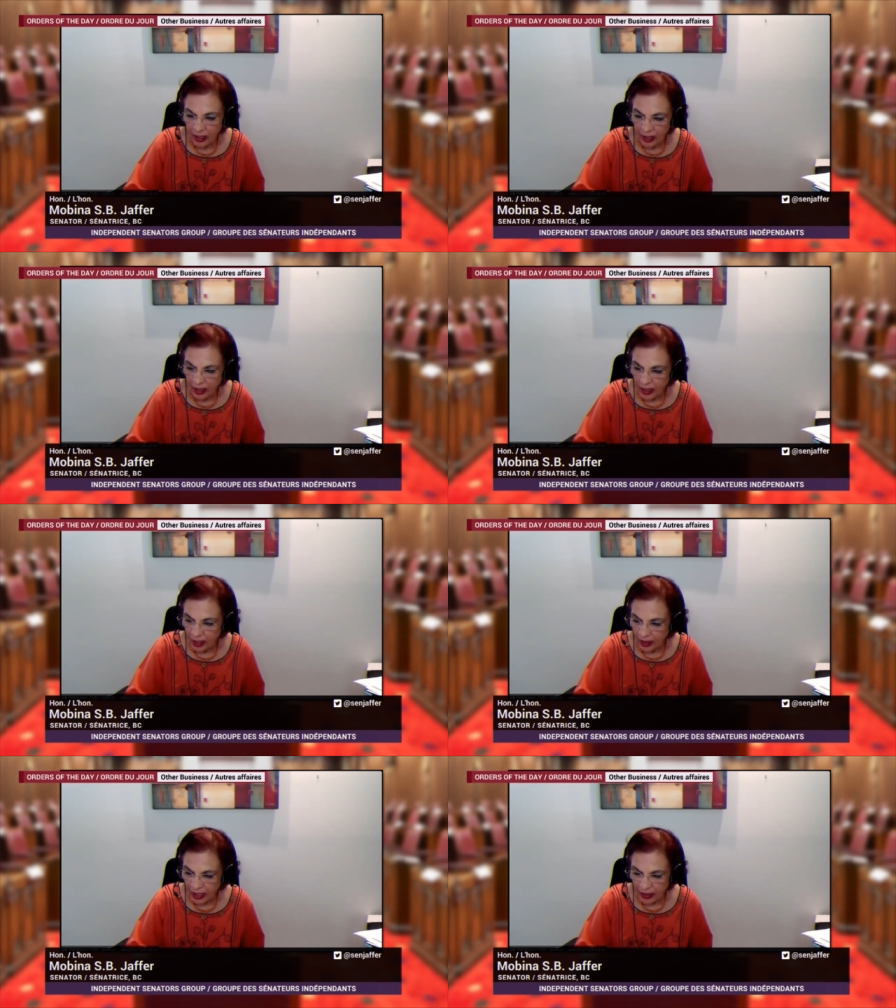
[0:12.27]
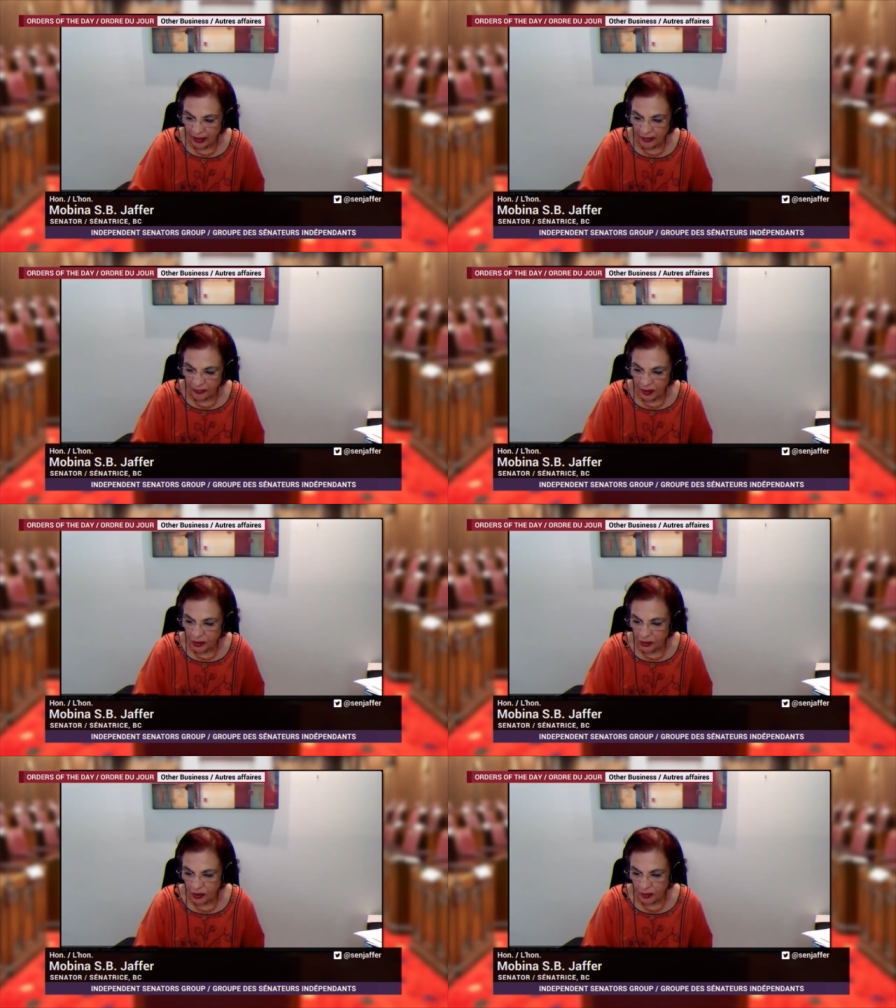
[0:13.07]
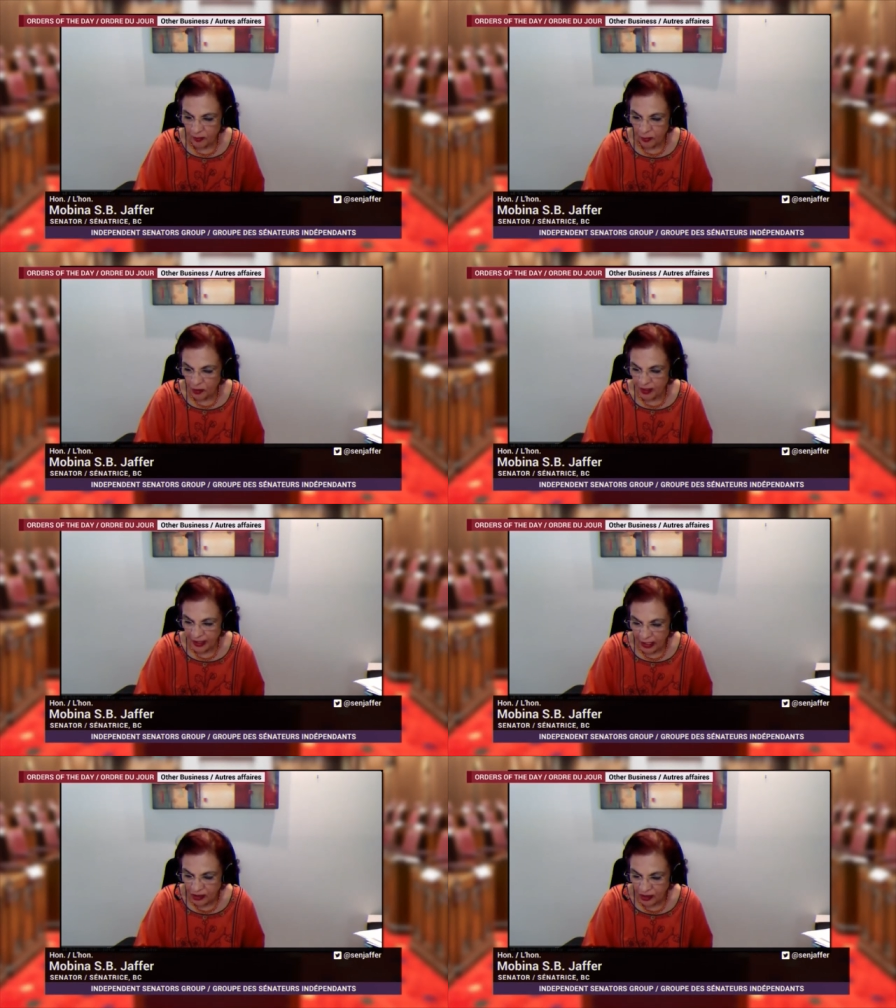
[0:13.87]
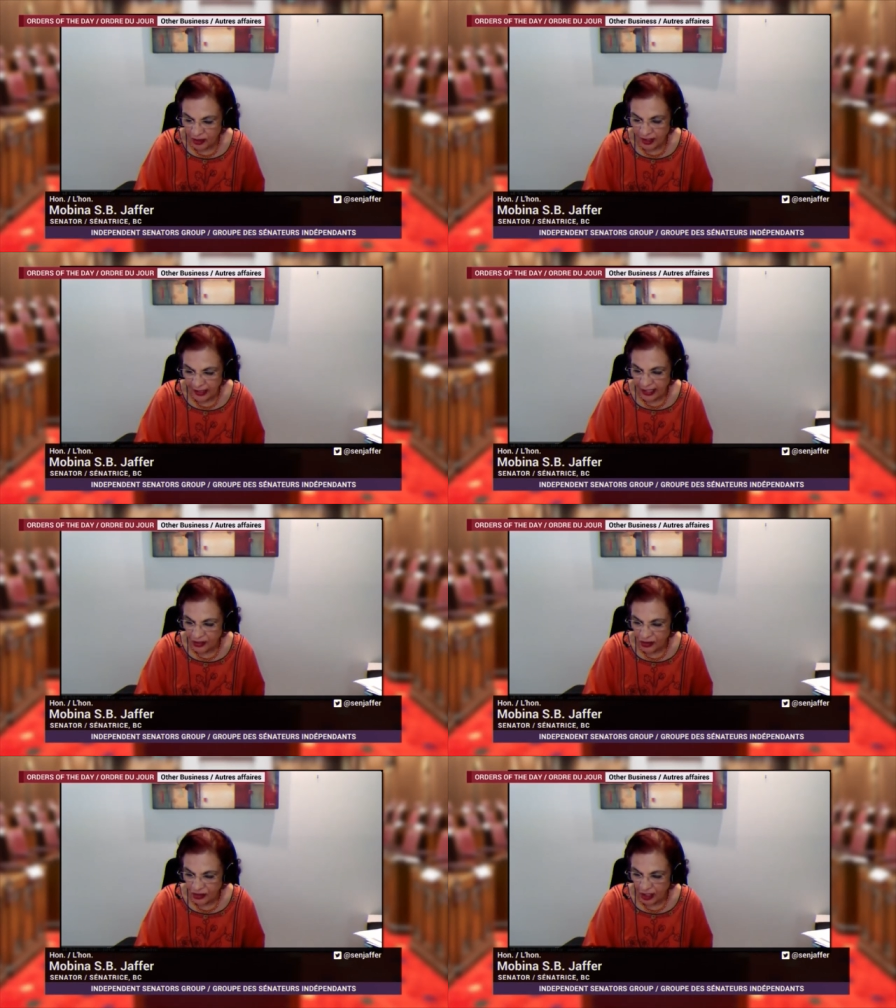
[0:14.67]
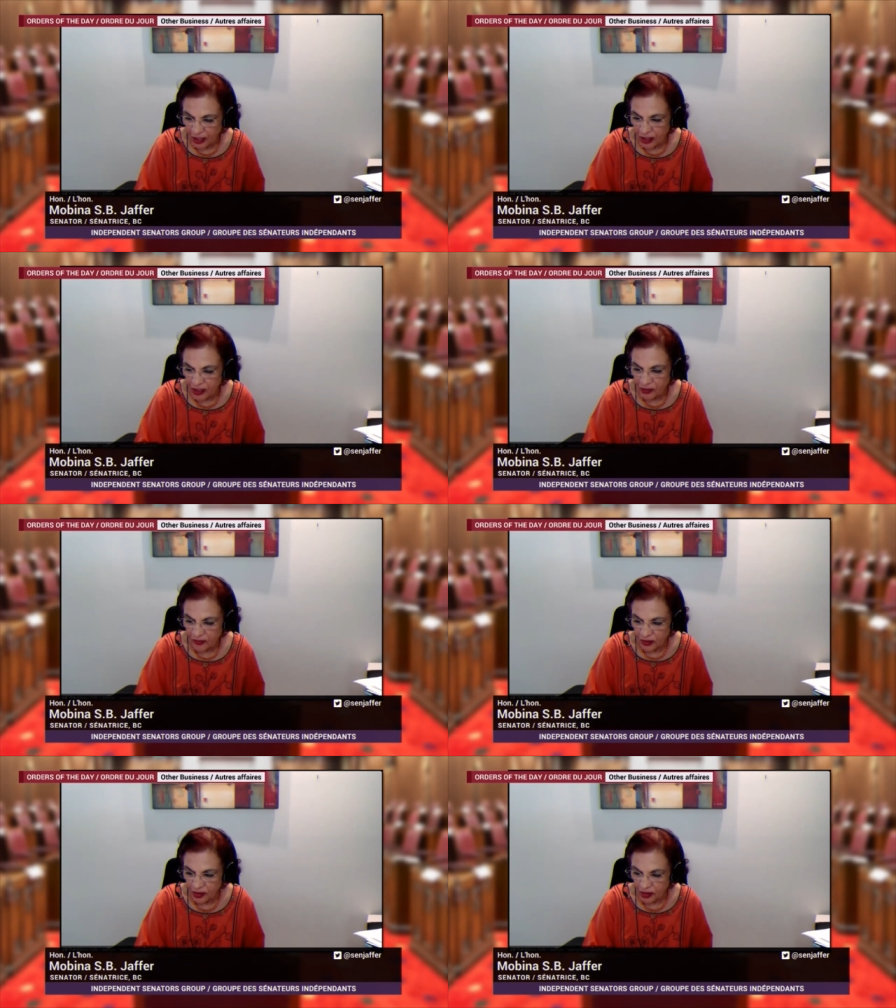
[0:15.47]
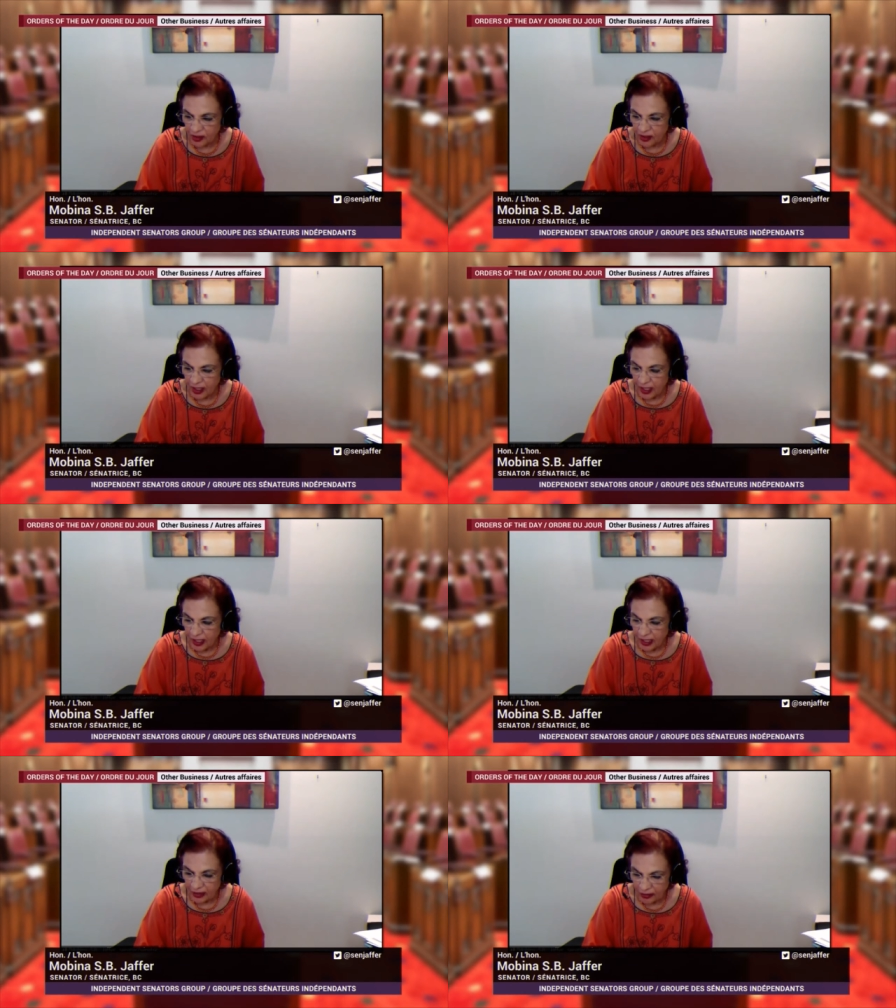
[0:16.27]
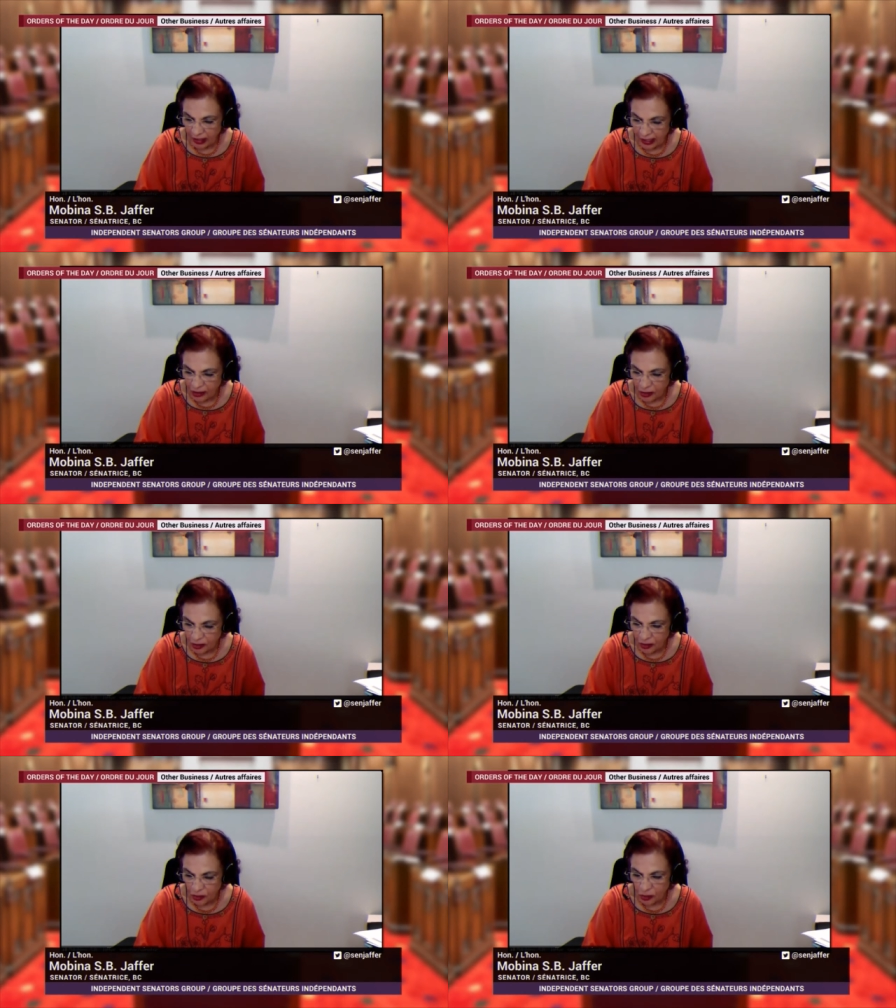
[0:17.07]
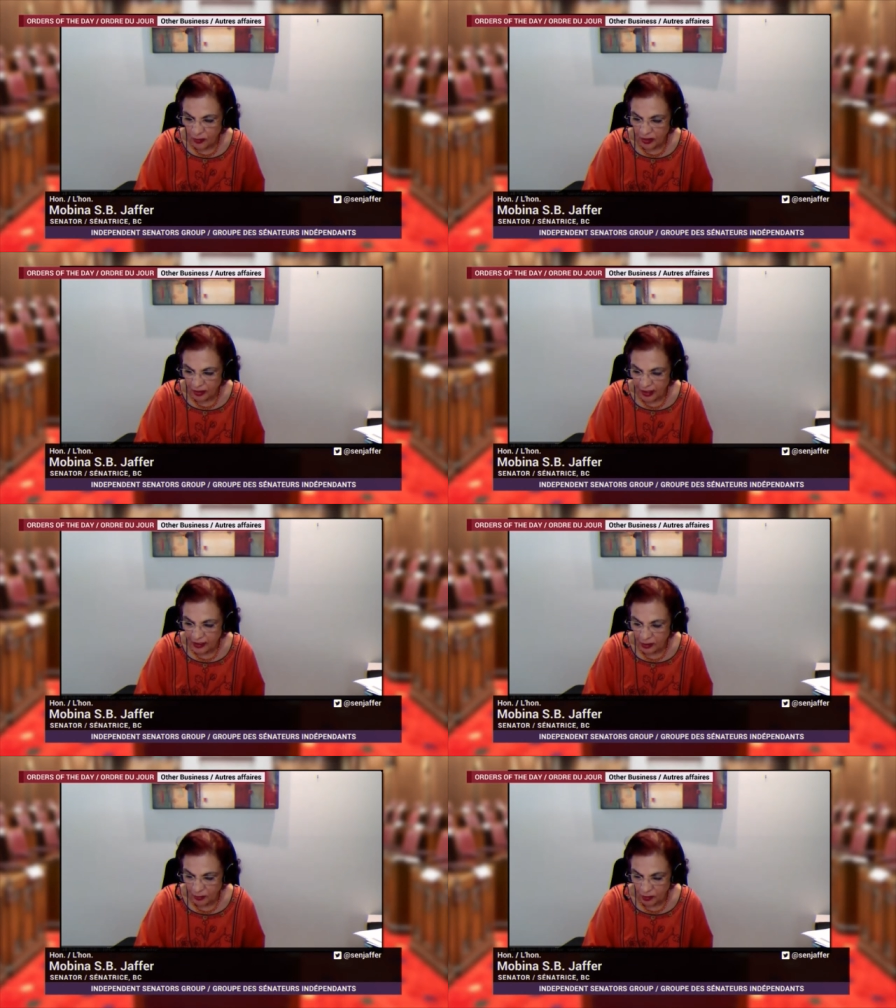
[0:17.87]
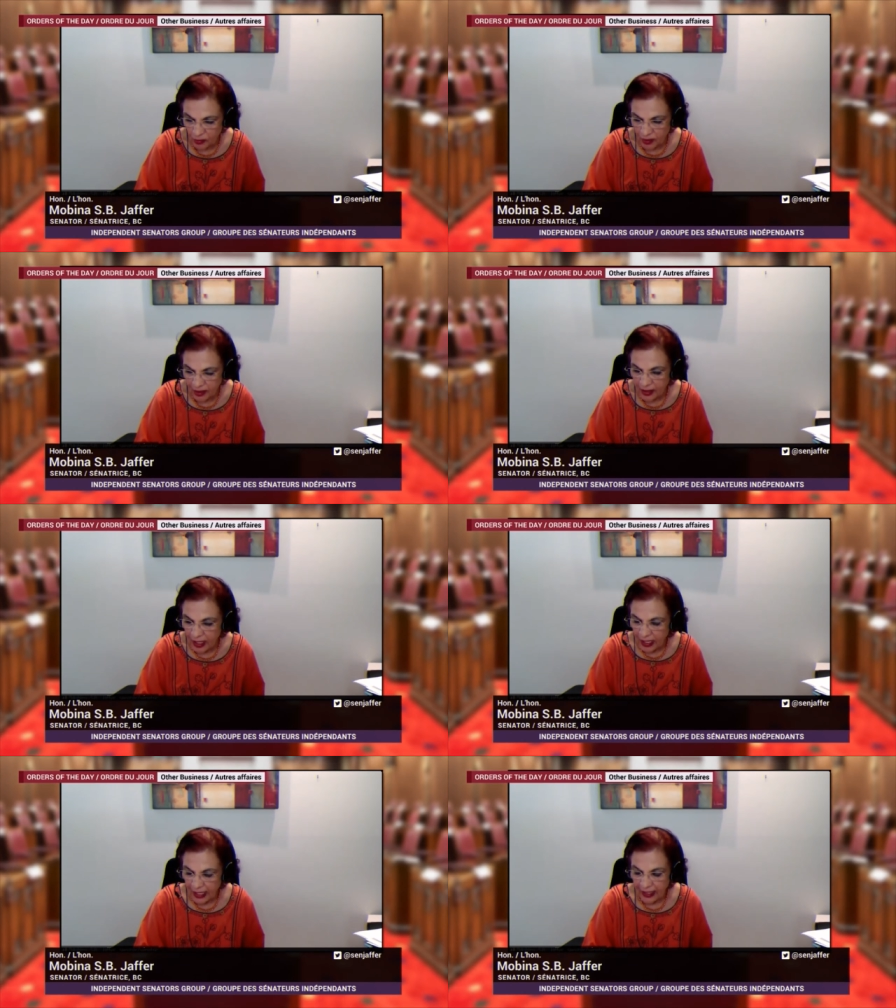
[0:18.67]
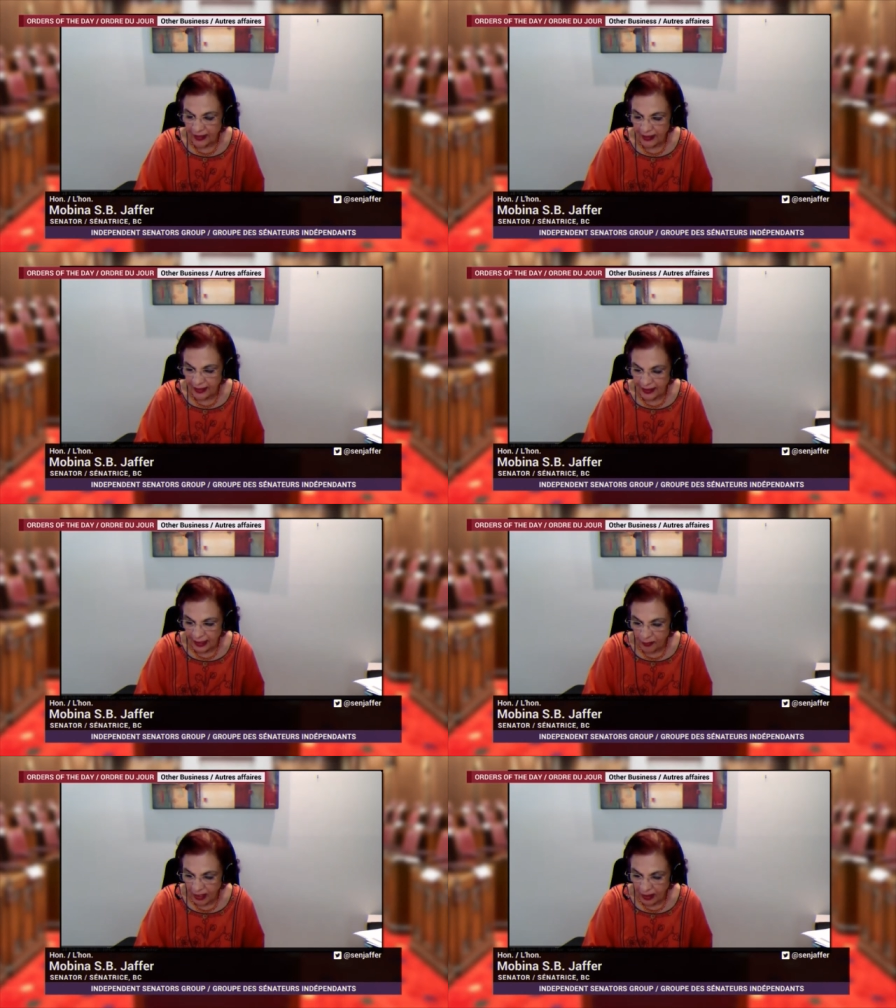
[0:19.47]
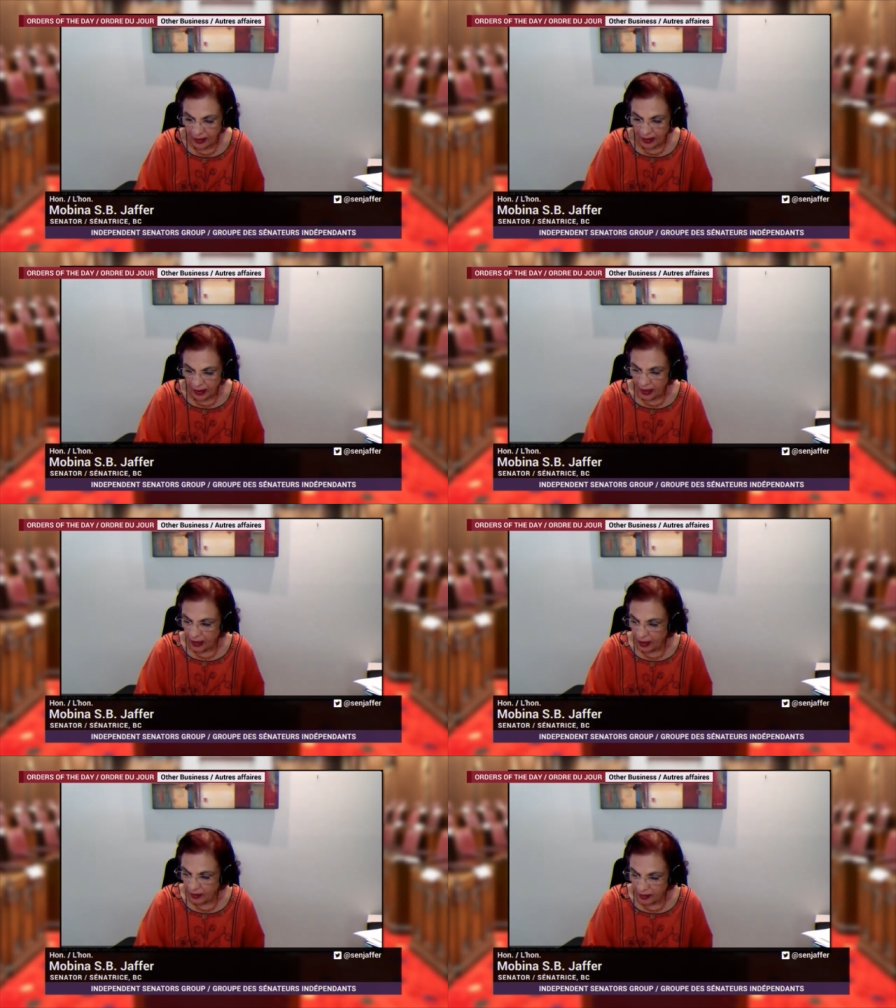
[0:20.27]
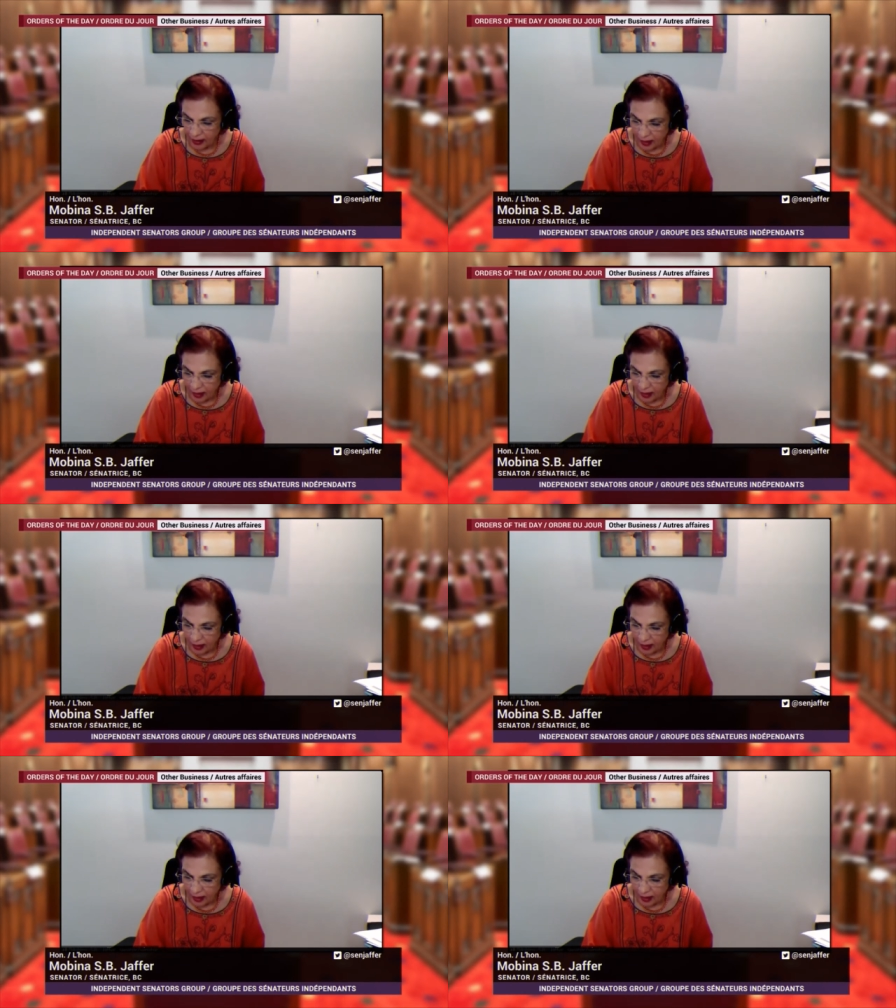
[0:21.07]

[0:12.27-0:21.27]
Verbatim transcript: uh, our government to impose sanctions against Chinese officials in relation to human rights abuses and systemic uh,